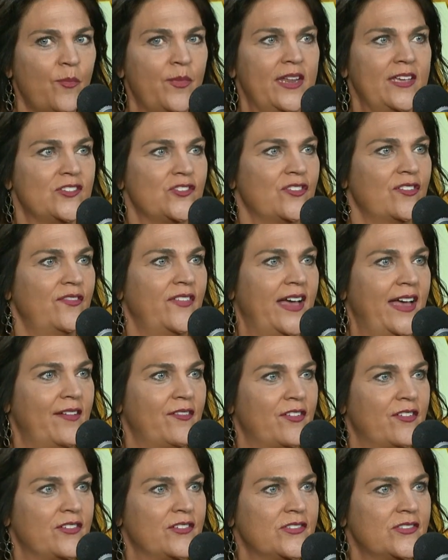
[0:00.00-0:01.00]
many
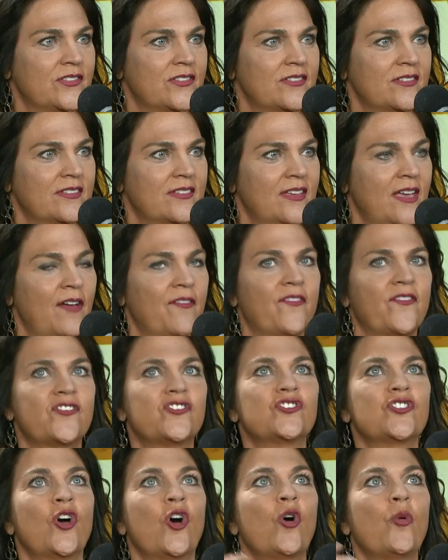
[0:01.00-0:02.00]
survivors of
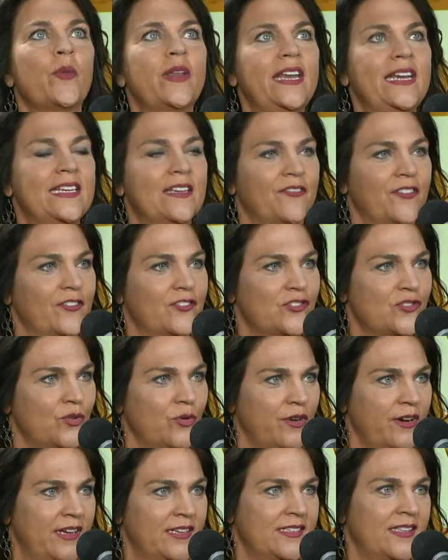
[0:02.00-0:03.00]
so many different
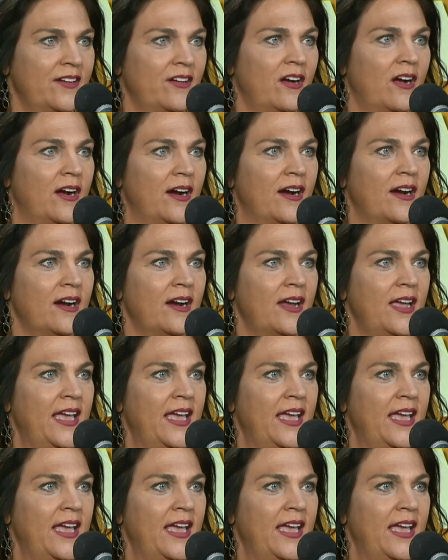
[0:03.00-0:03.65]
stories there are.